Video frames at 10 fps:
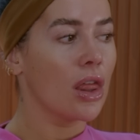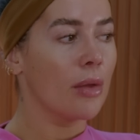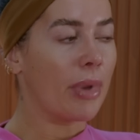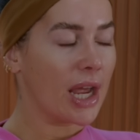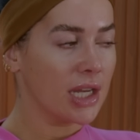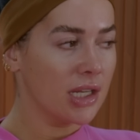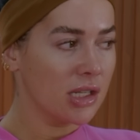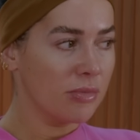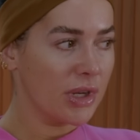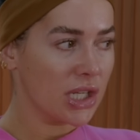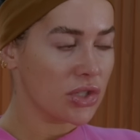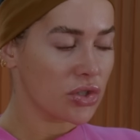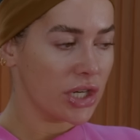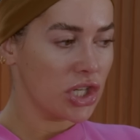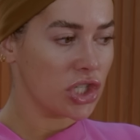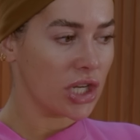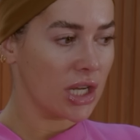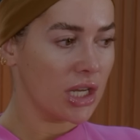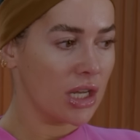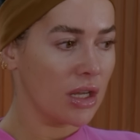Biden
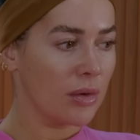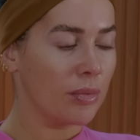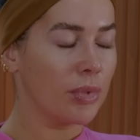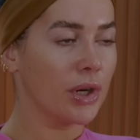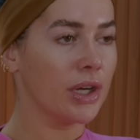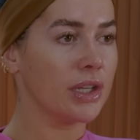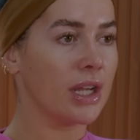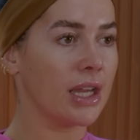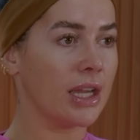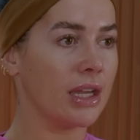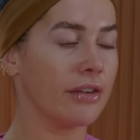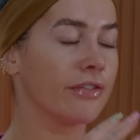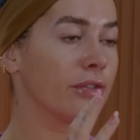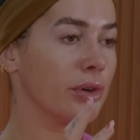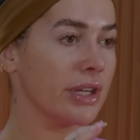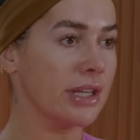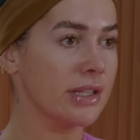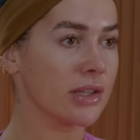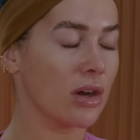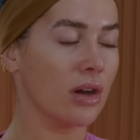administration put a
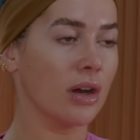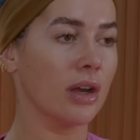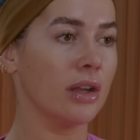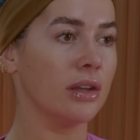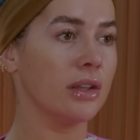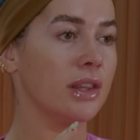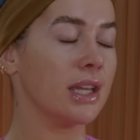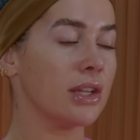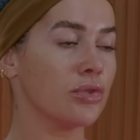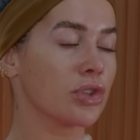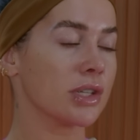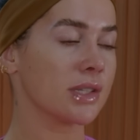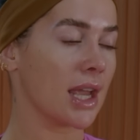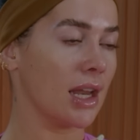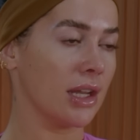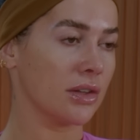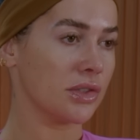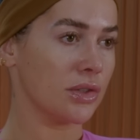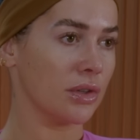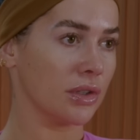freeze on the interest gaining on
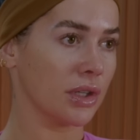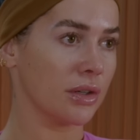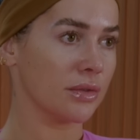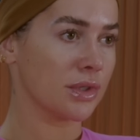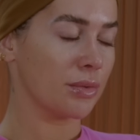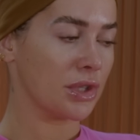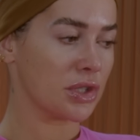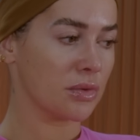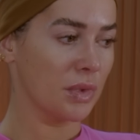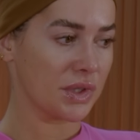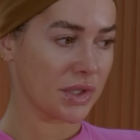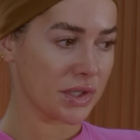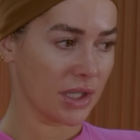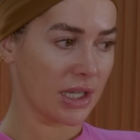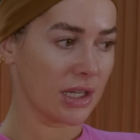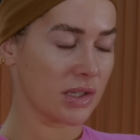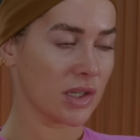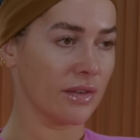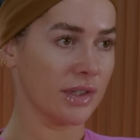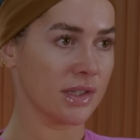student loans, which was a slay because
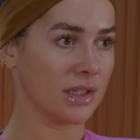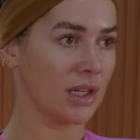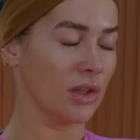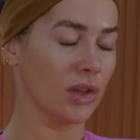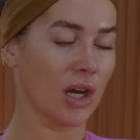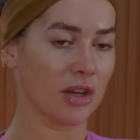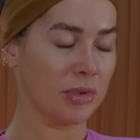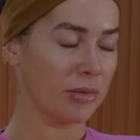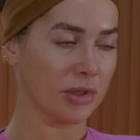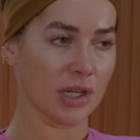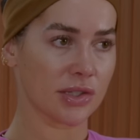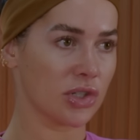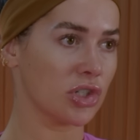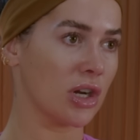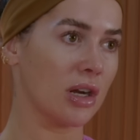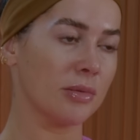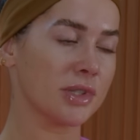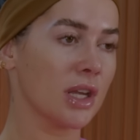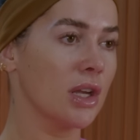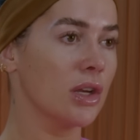obviously a lot of people lost their jobs.
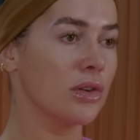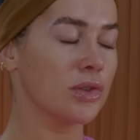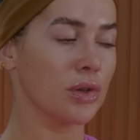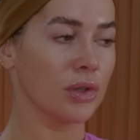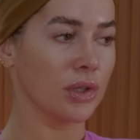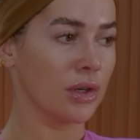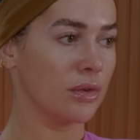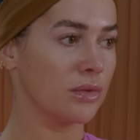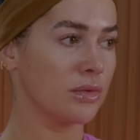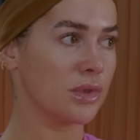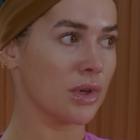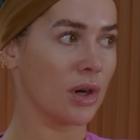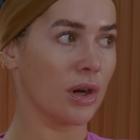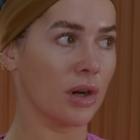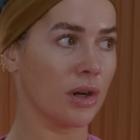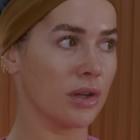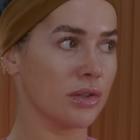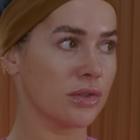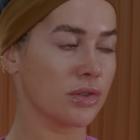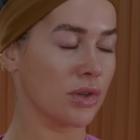Student loans are
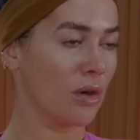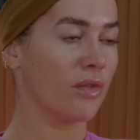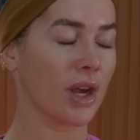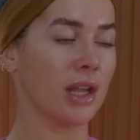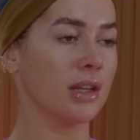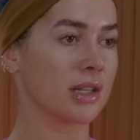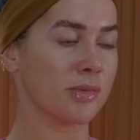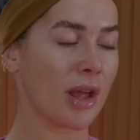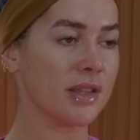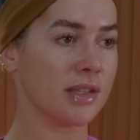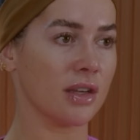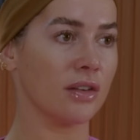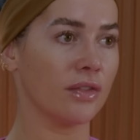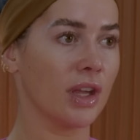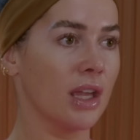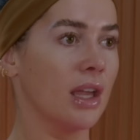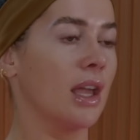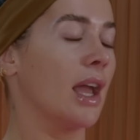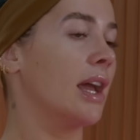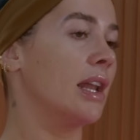so fucking expensive.
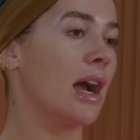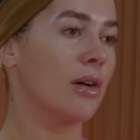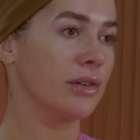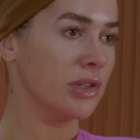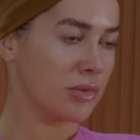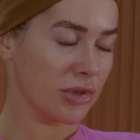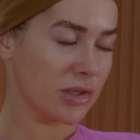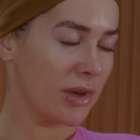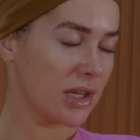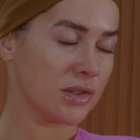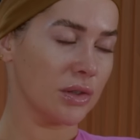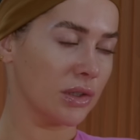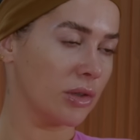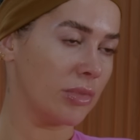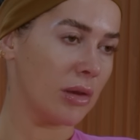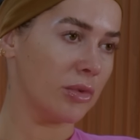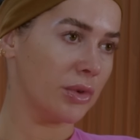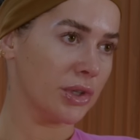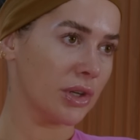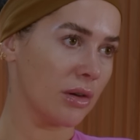And how are you supposed to make a student loan payment when
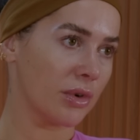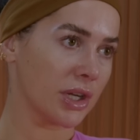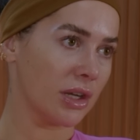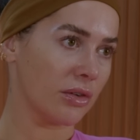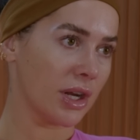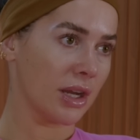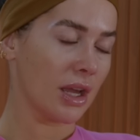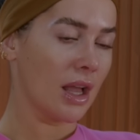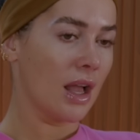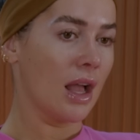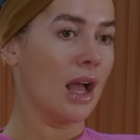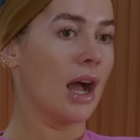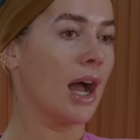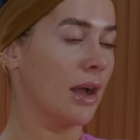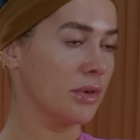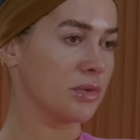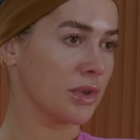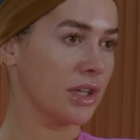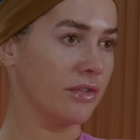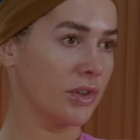you're not working, right? I was
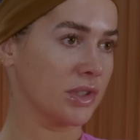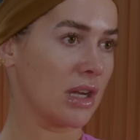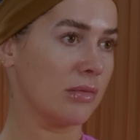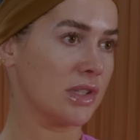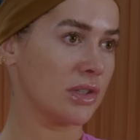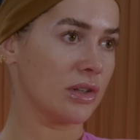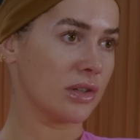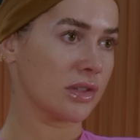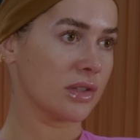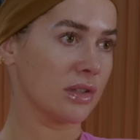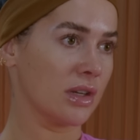working full time as a nurse.